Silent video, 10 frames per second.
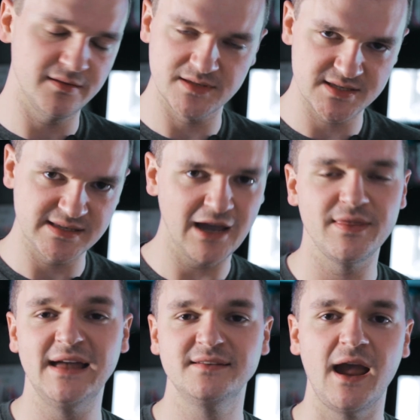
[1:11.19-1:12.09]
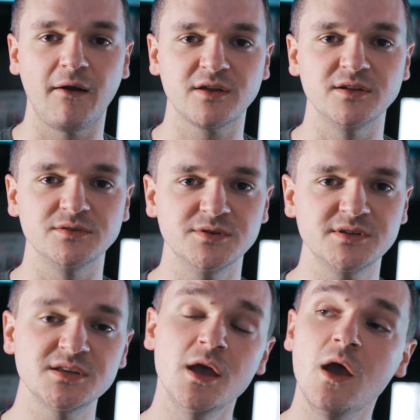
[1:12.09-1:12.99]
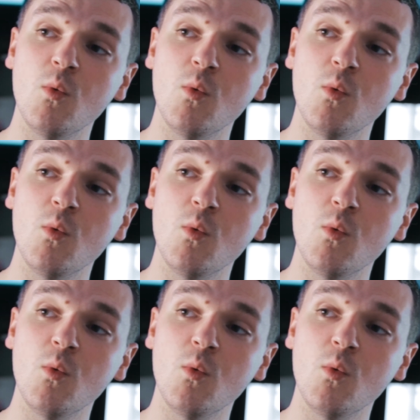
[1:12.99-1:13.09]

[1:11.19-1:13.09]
and this is how that character looks,